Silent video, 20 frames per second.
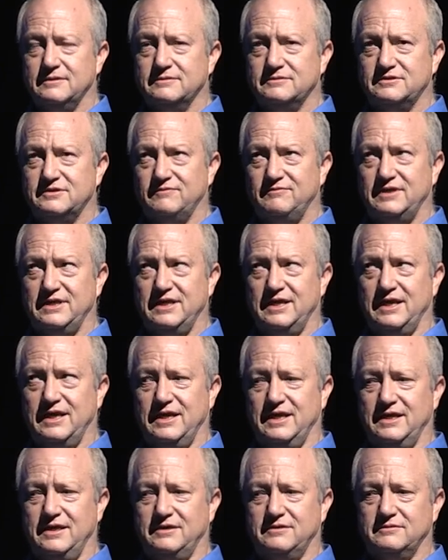
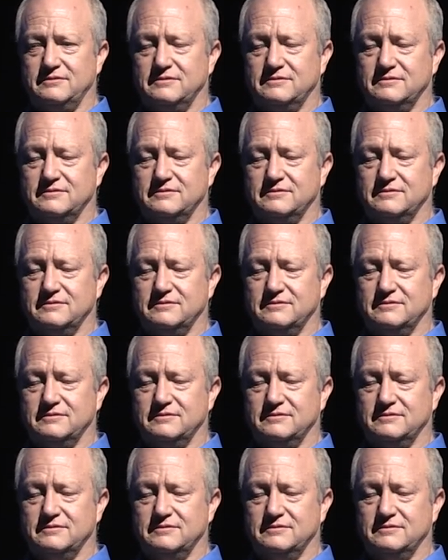78.